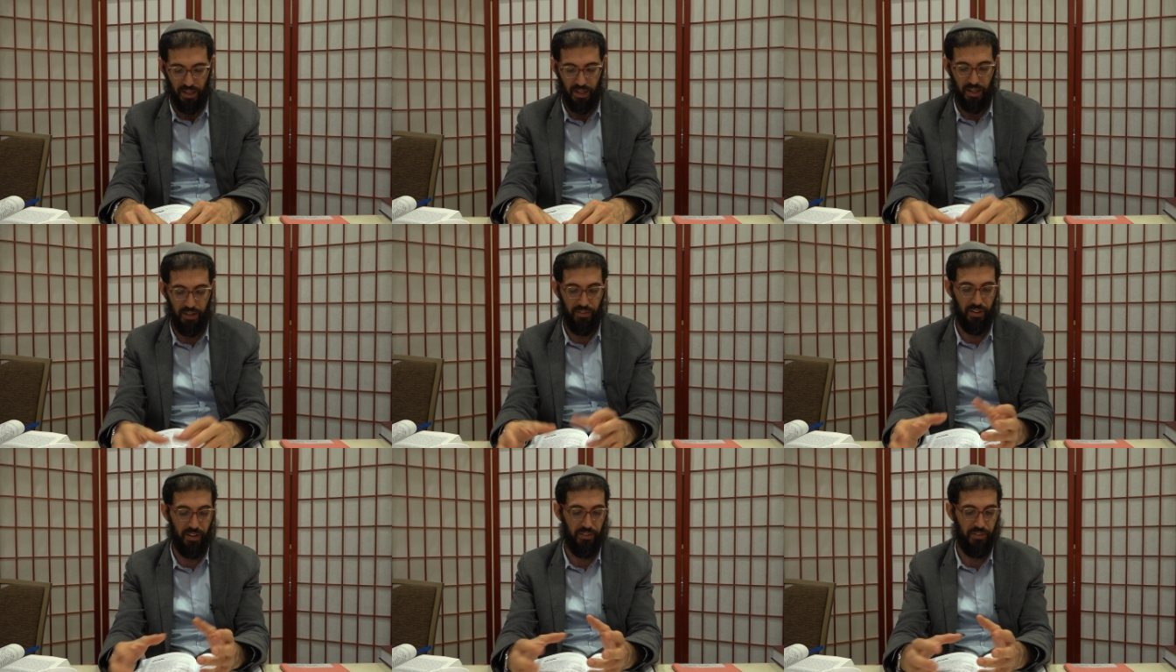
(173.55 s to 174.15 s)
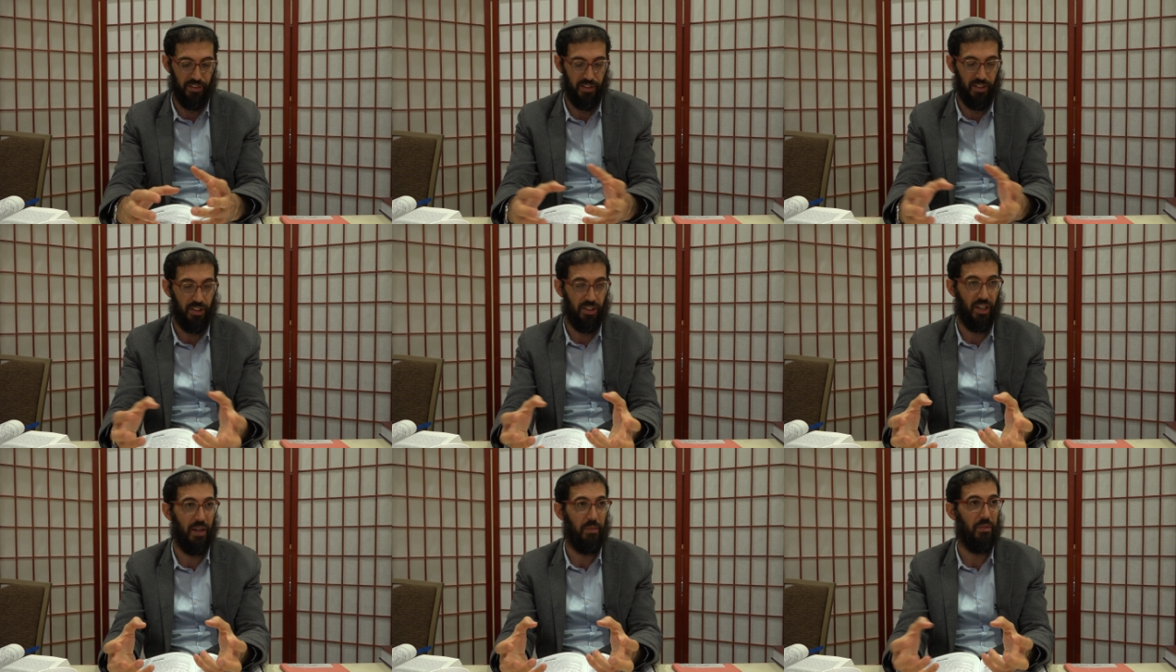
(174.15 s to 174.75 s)
even if at the
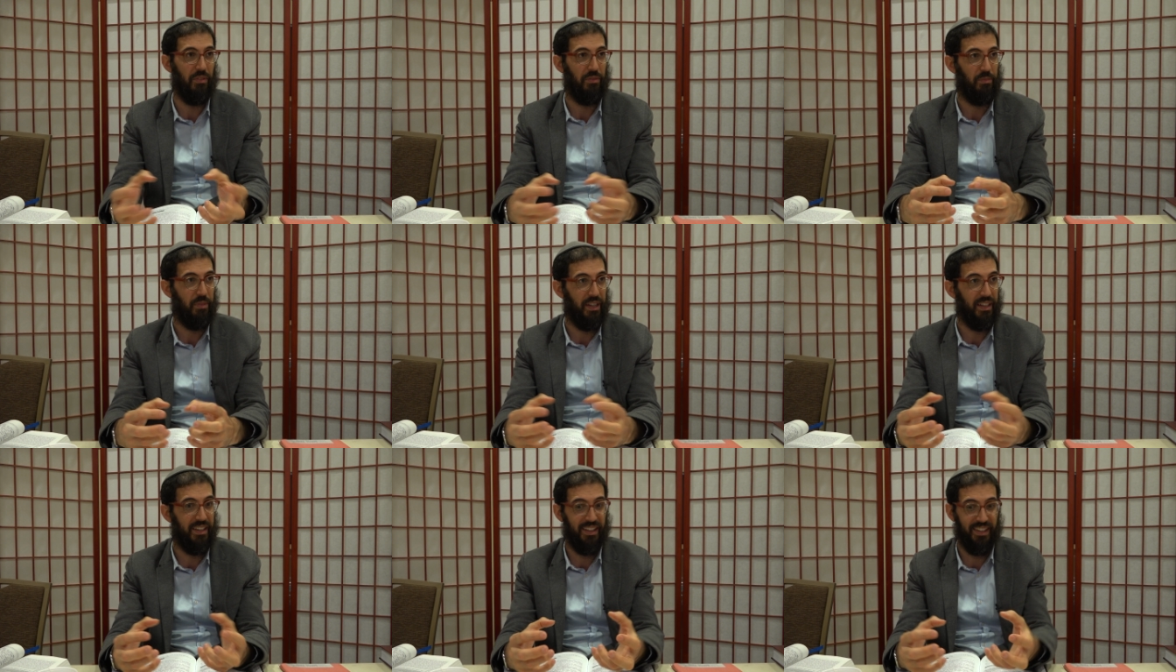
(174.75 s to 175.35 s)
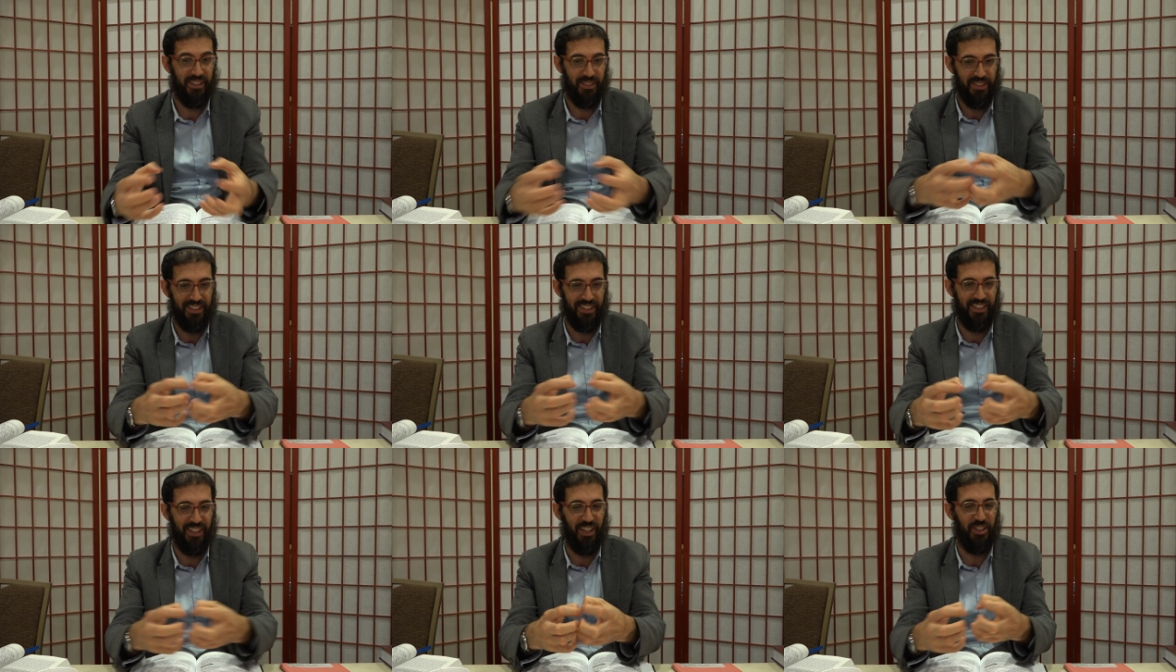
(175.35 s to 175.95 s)
time of baking it was
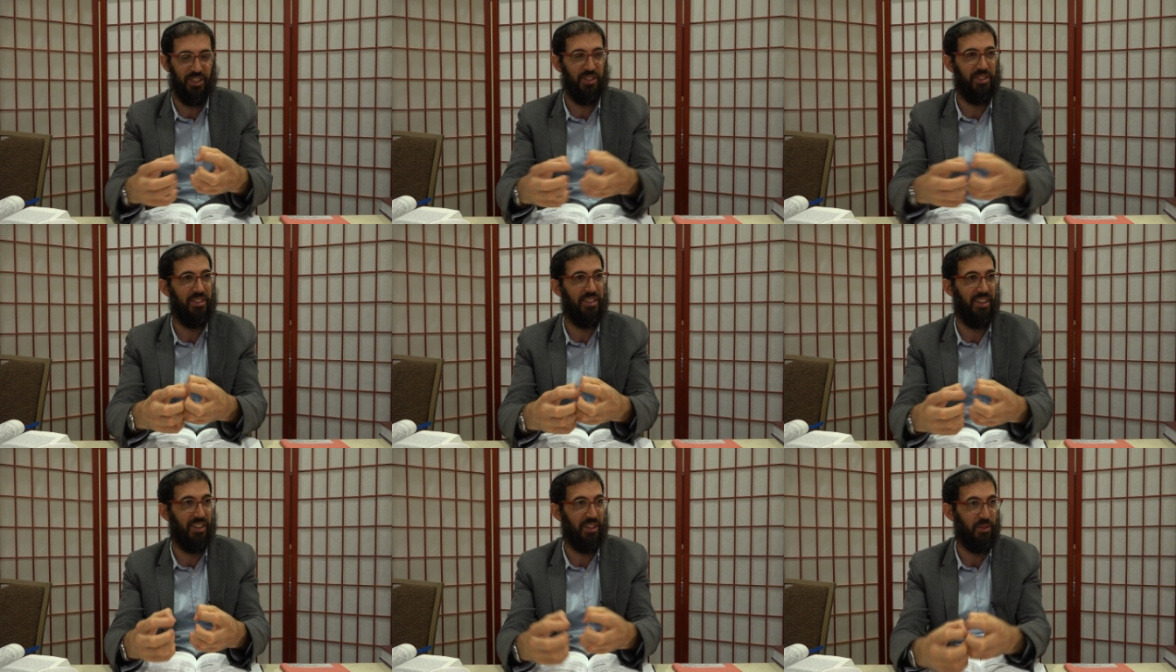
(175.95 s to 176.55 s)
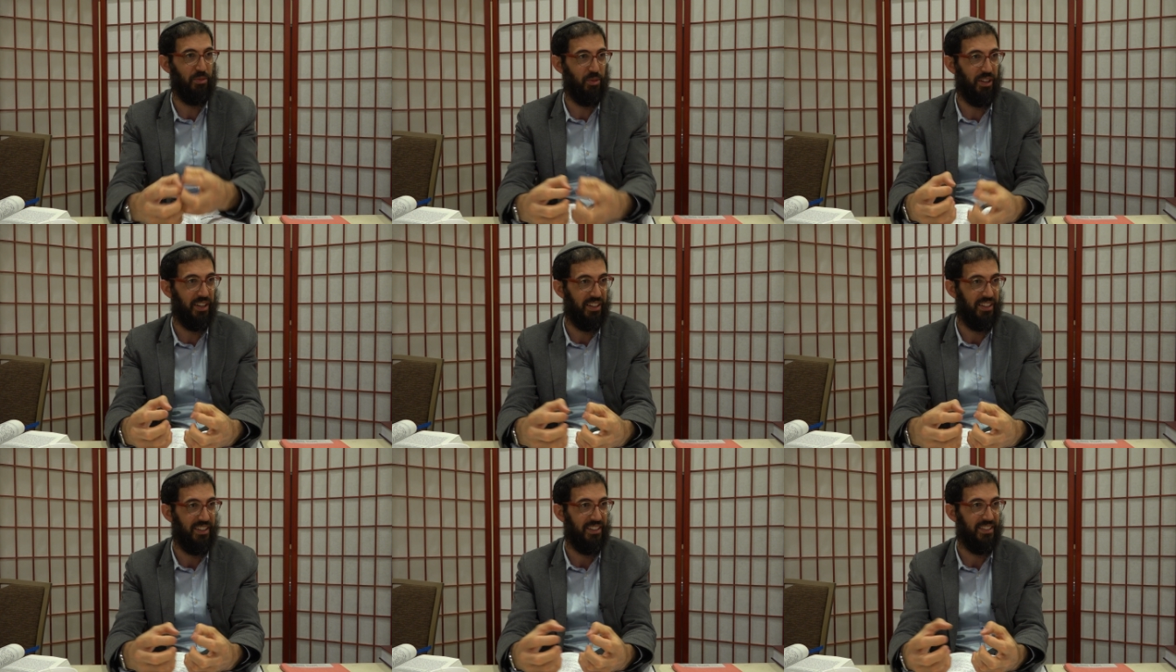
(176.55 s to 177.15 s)
attached to the other
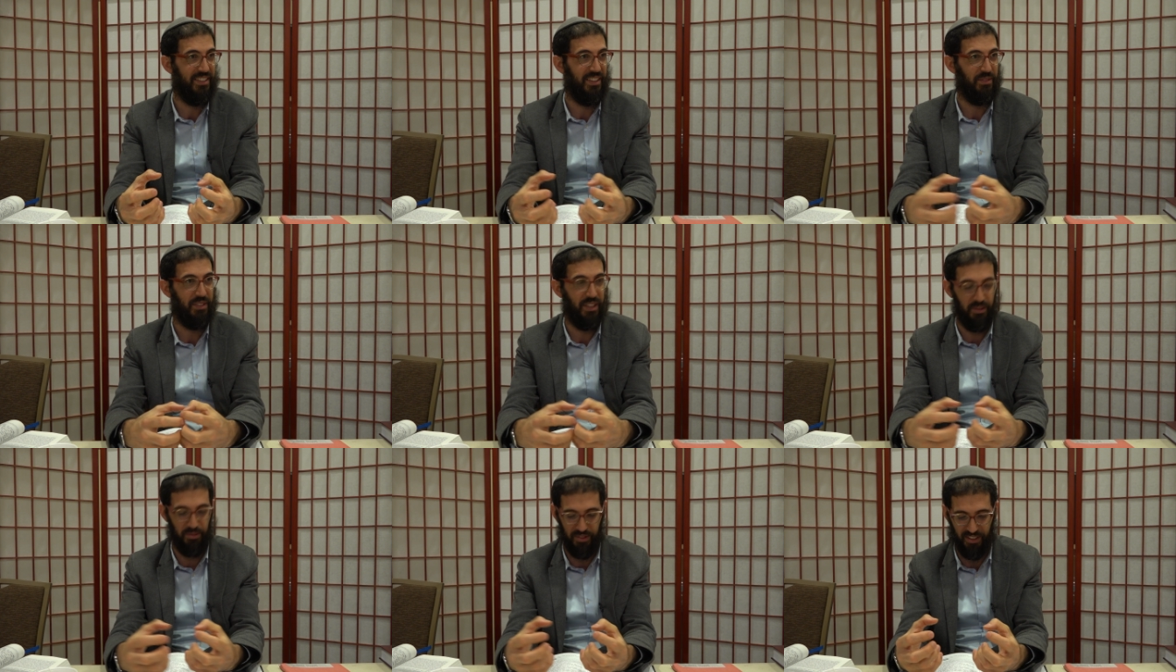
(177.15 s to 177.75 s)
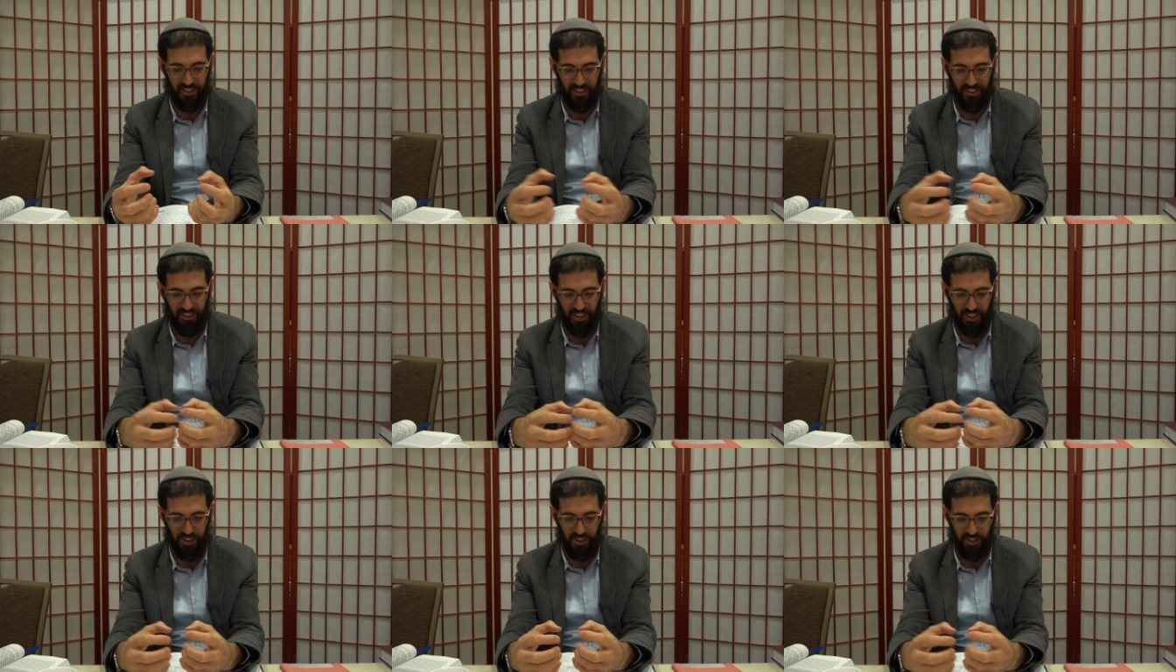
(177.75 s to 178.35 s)
bread, sometimes they are
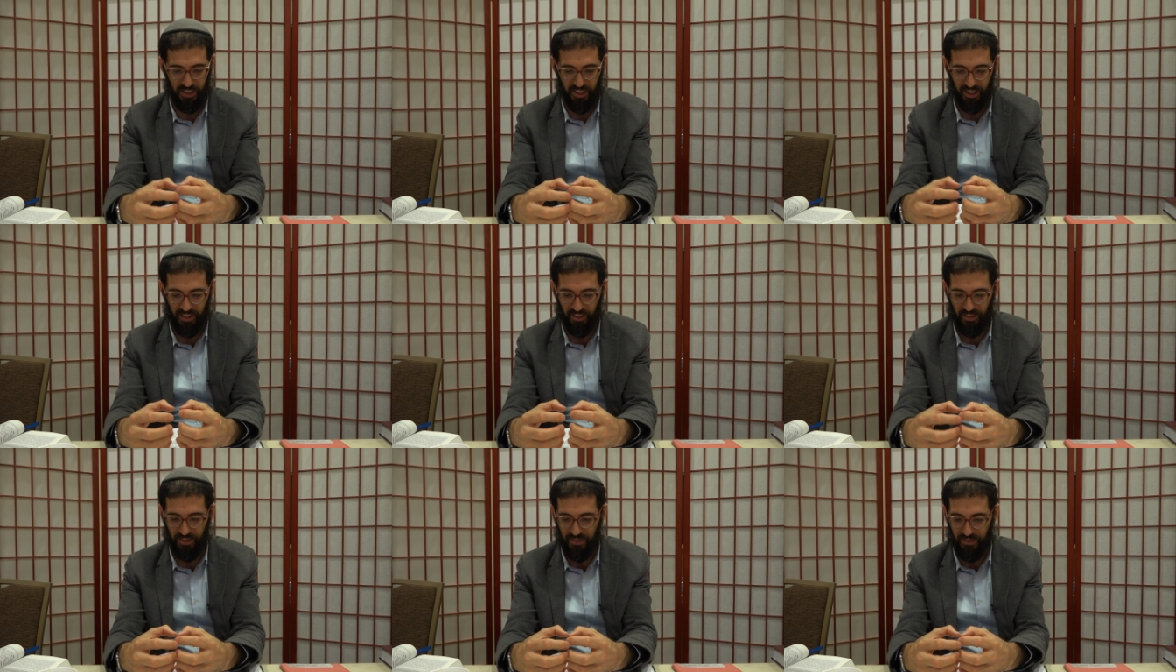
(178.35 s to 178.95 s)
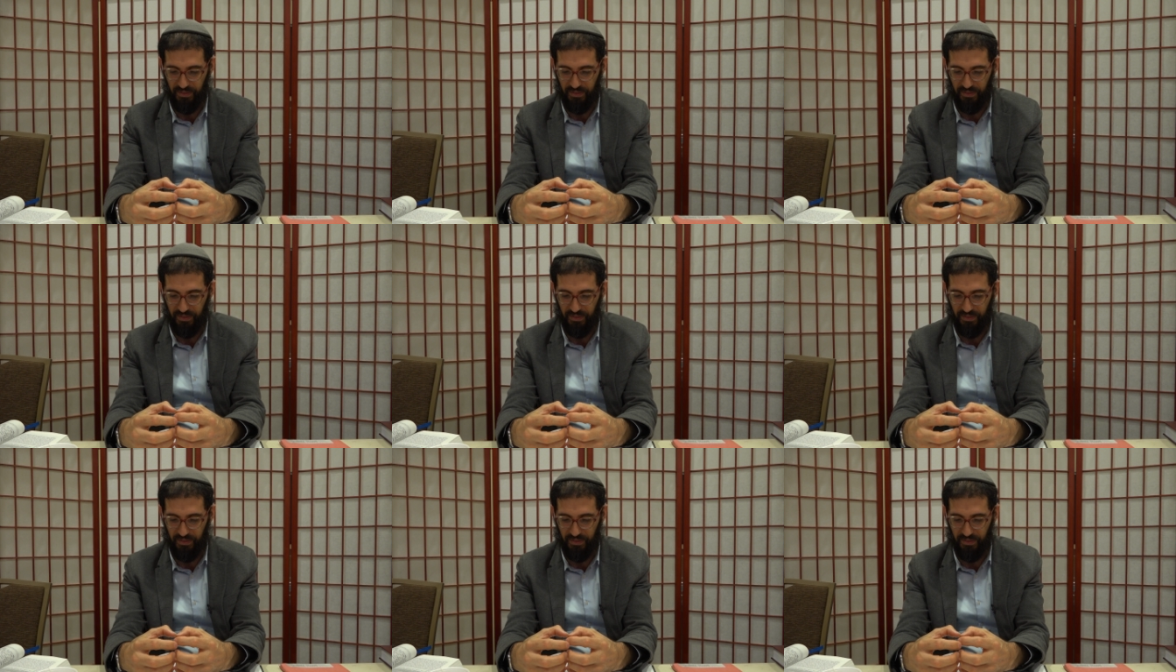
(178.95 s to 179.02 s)
attached together.